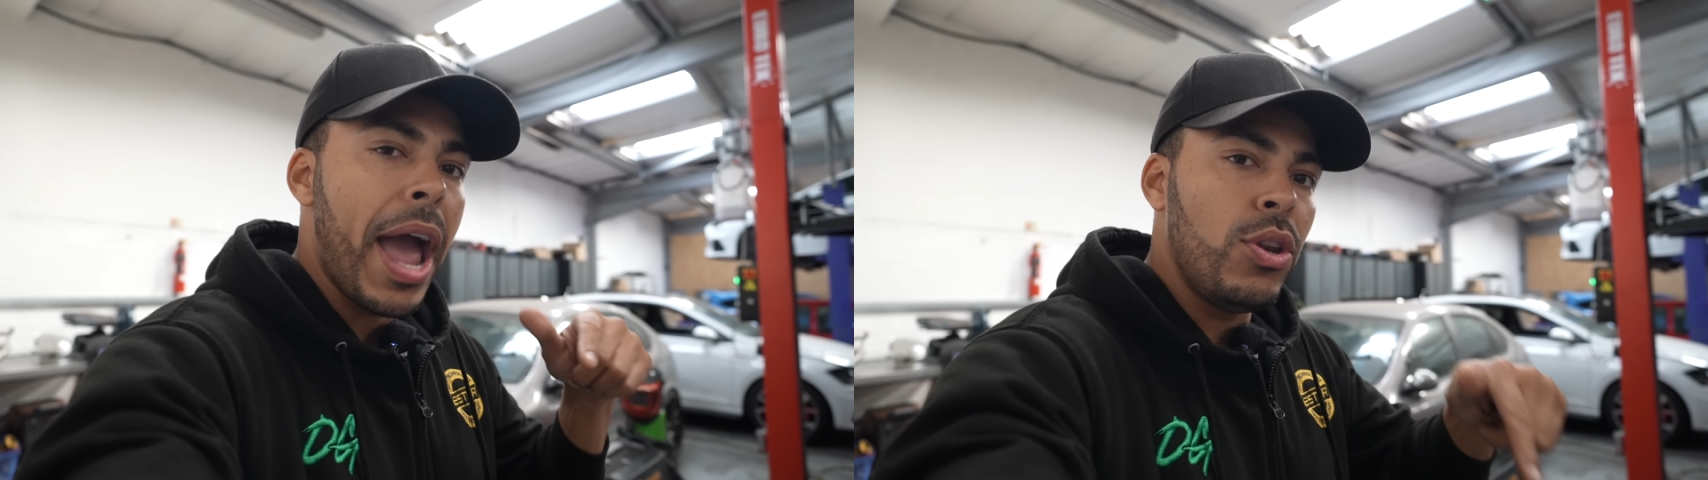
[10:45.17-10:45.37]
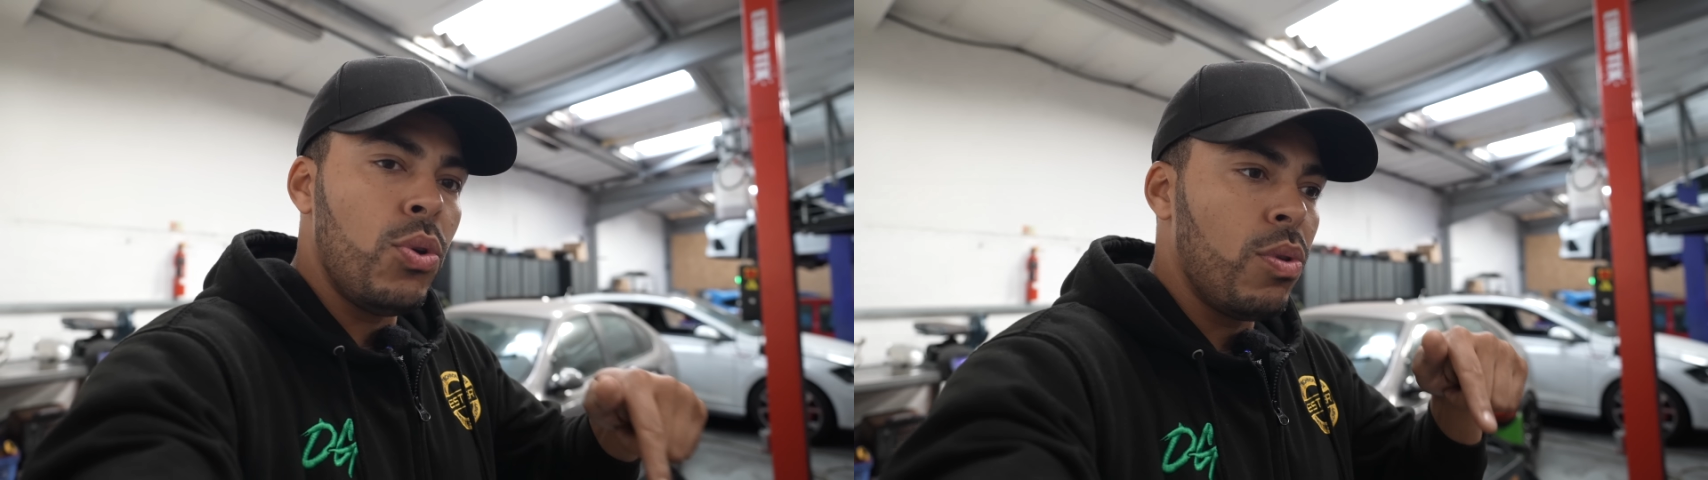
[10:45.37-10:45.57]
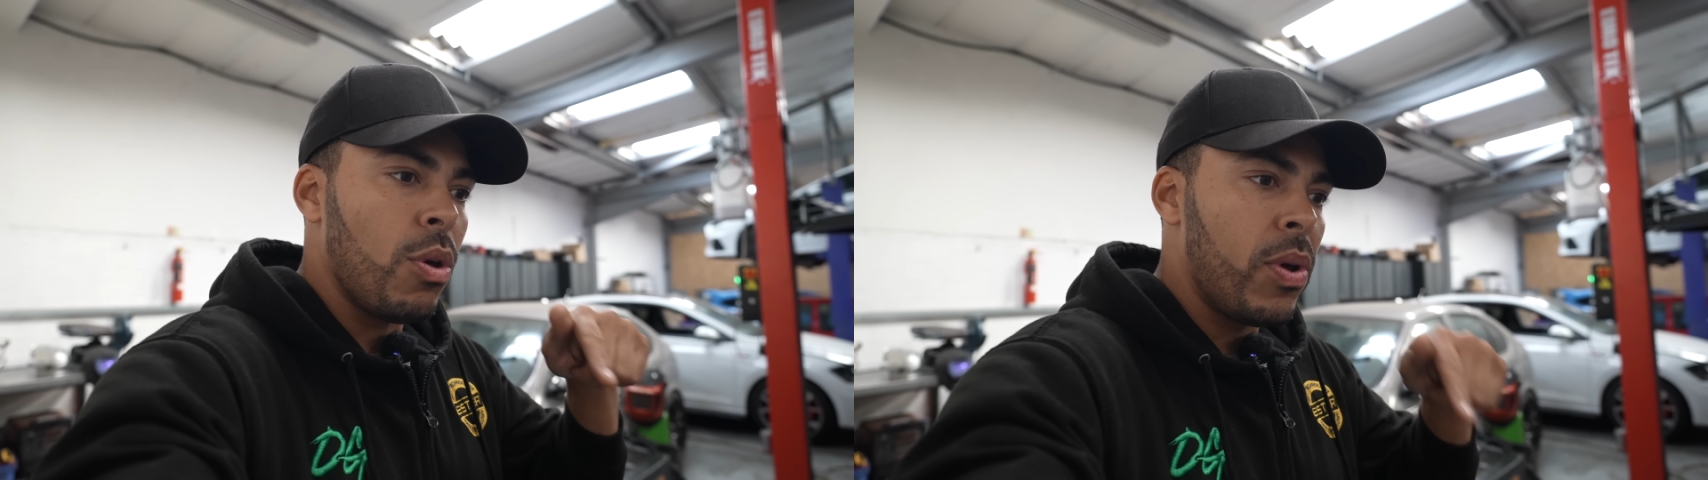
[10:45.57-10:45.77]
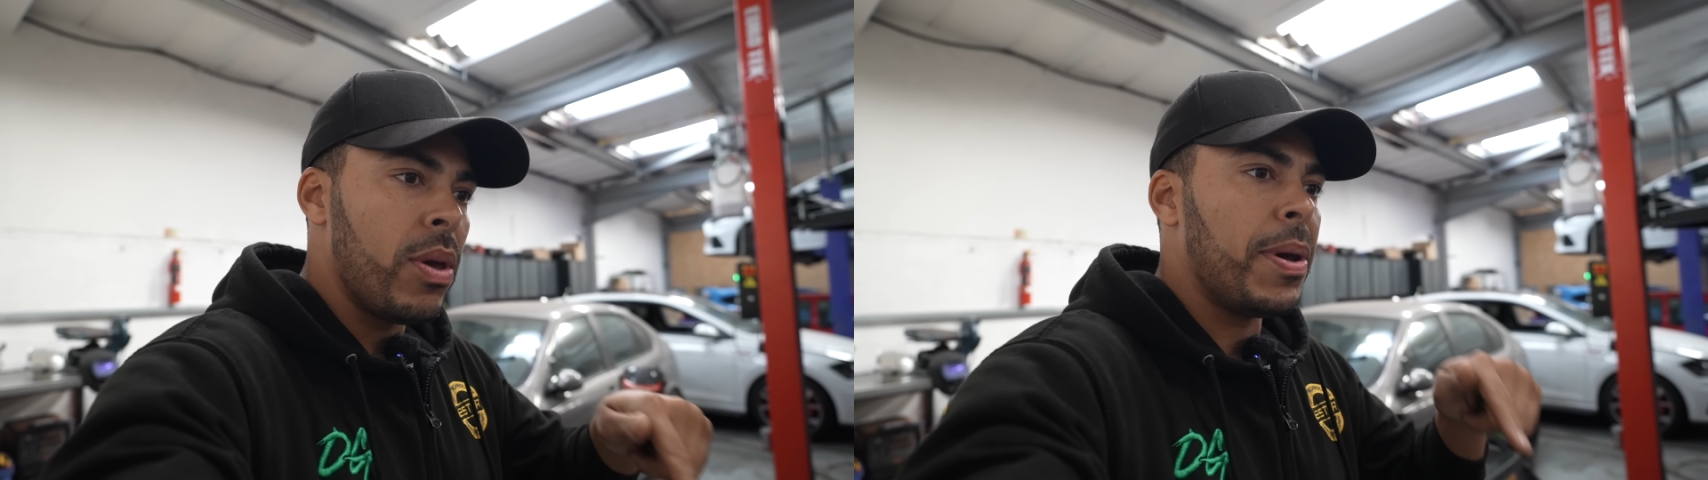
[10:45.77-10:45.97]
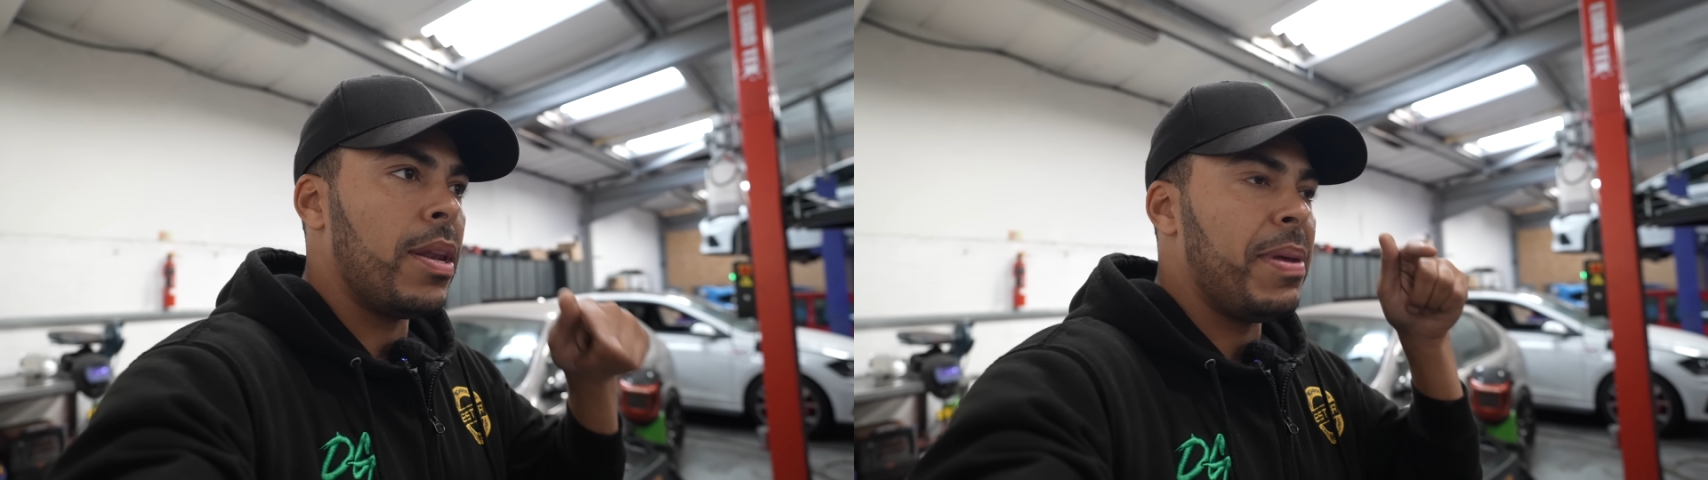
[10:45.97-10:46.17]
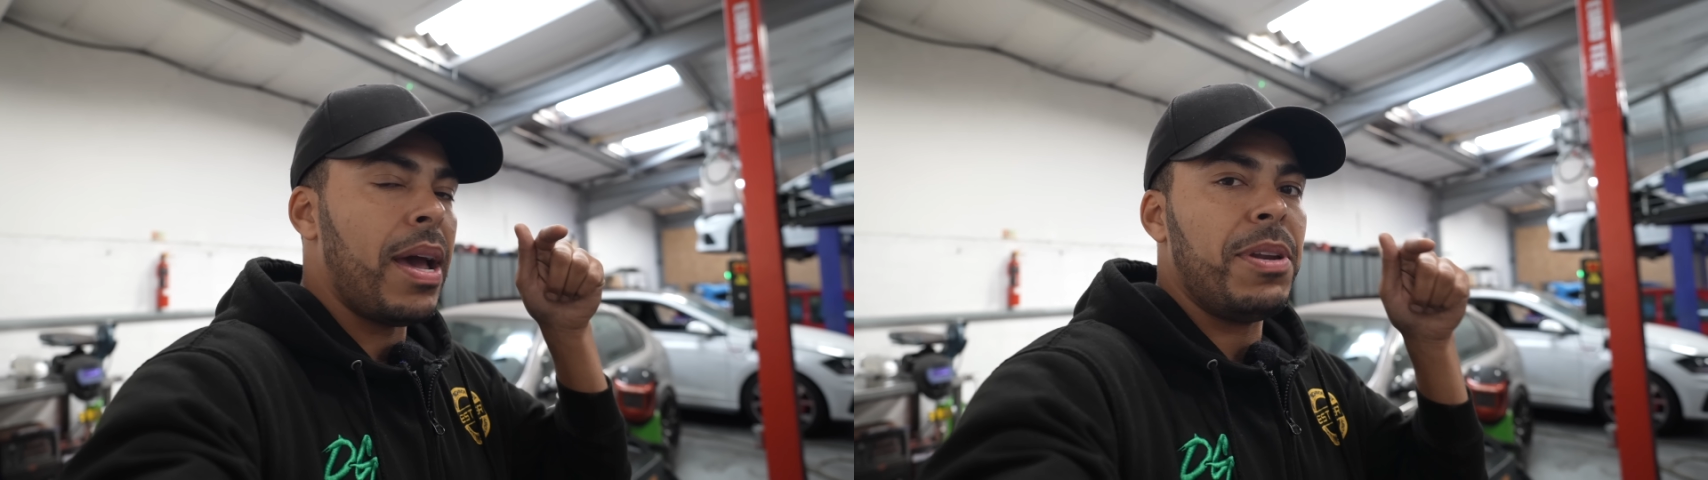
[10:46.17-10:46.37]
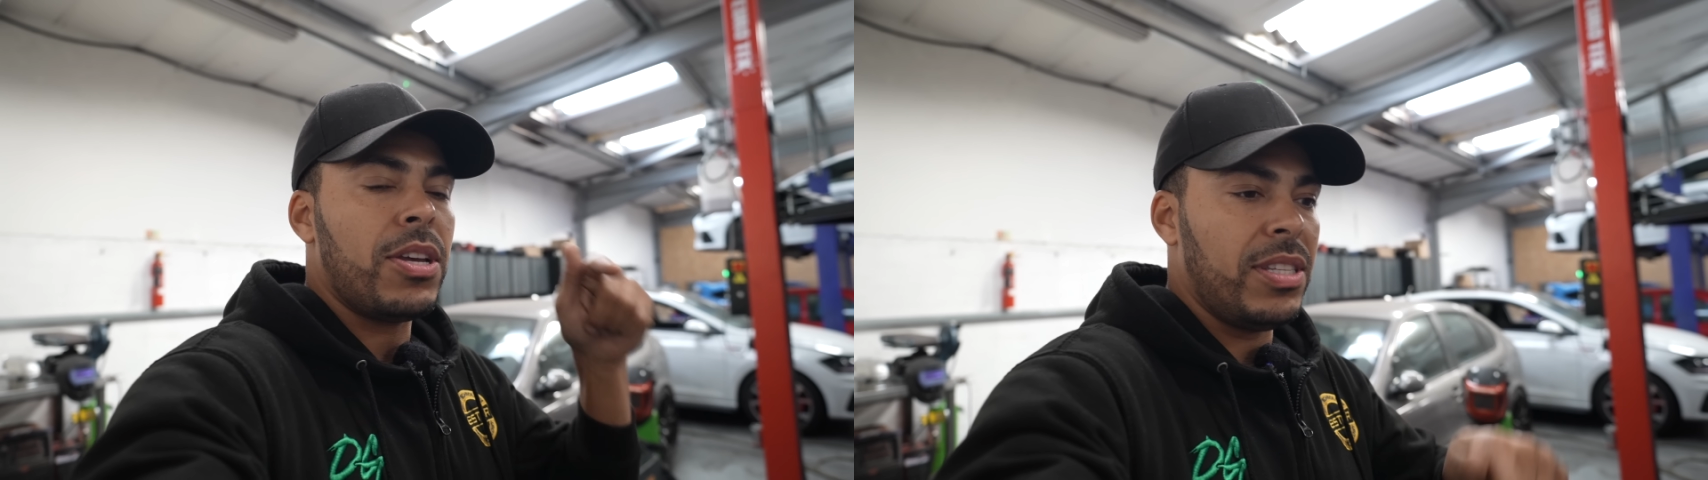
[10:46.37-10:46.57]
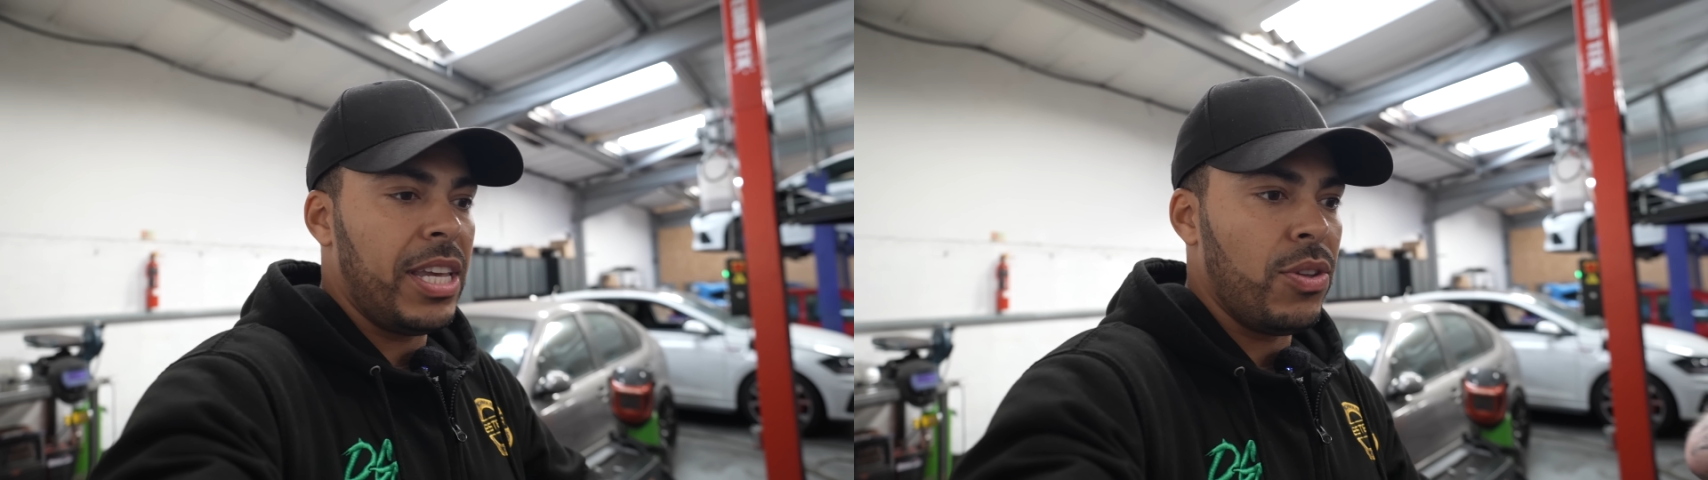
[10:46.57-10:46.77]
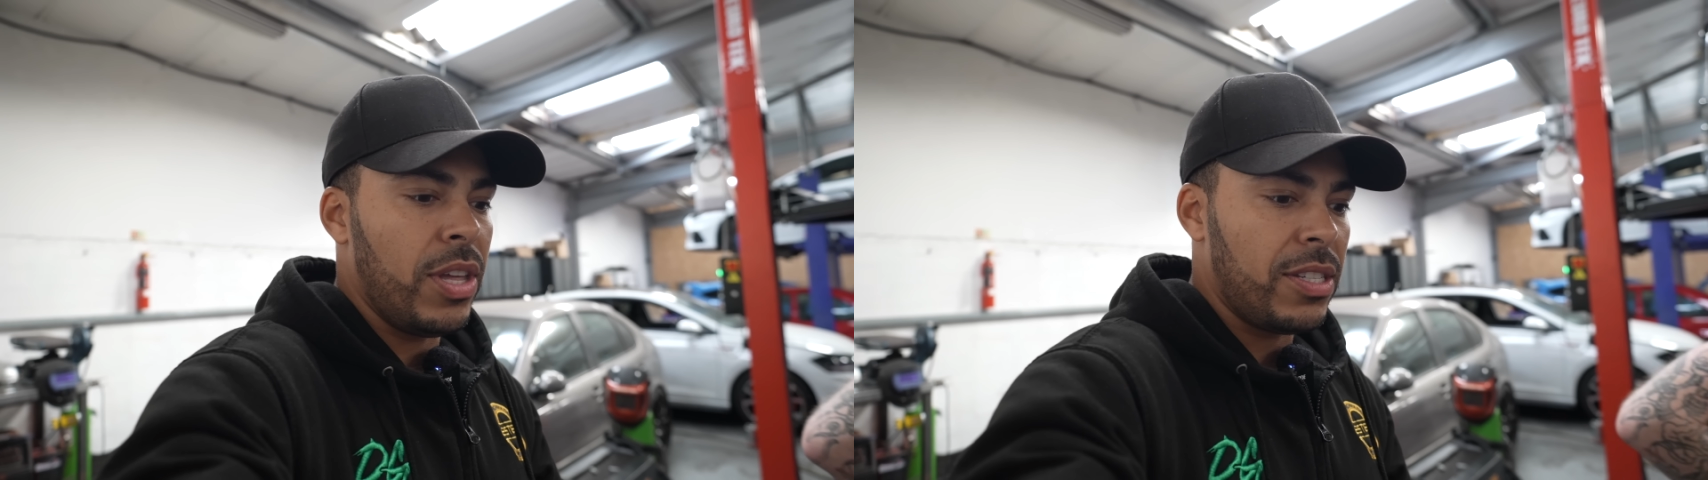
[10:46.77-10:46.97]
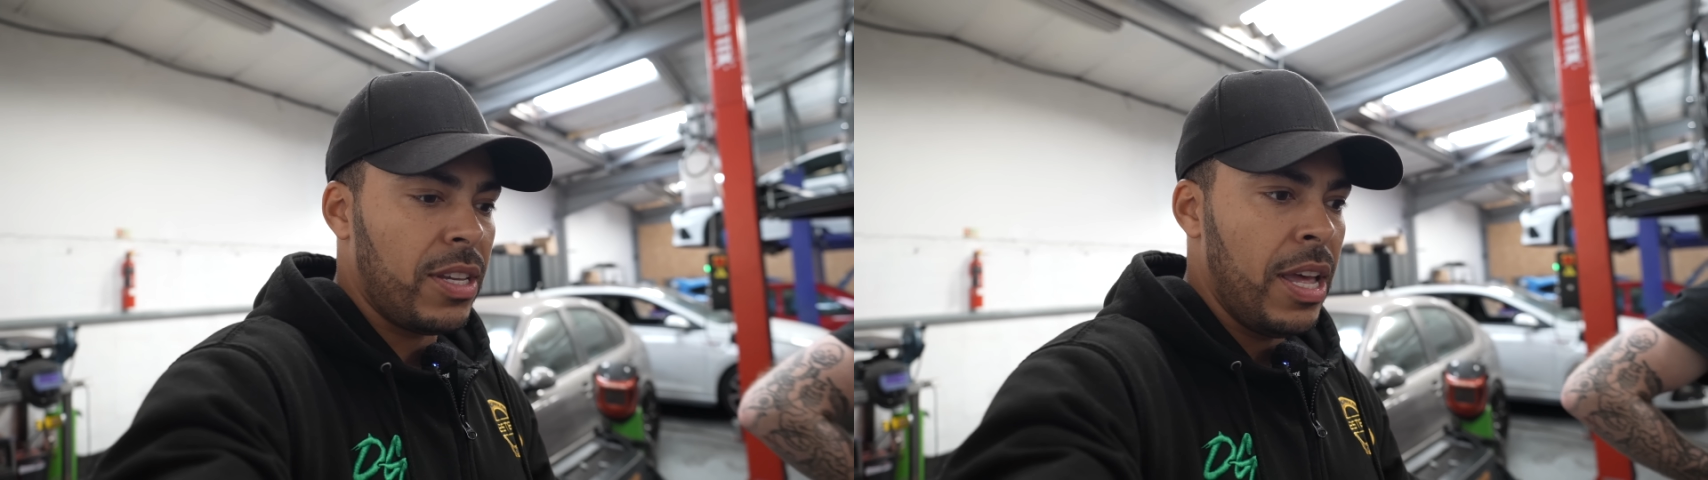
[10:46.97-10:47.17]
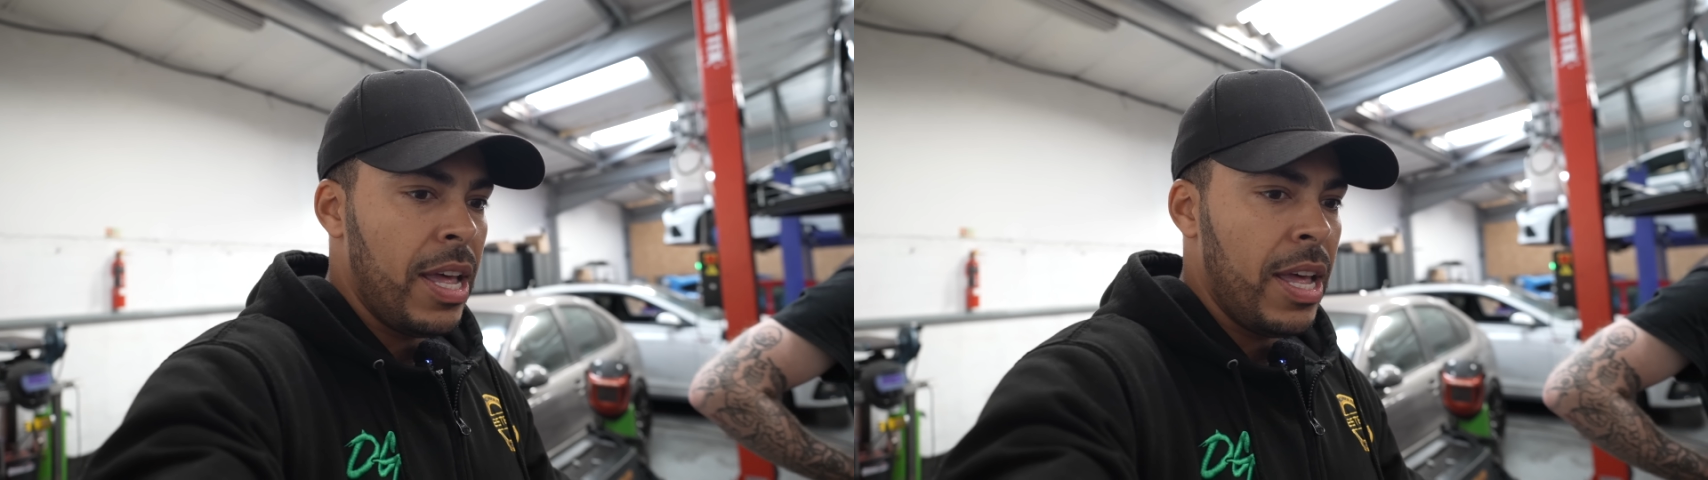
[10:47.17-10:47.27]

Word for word: I knew that we were going to be able to continue this.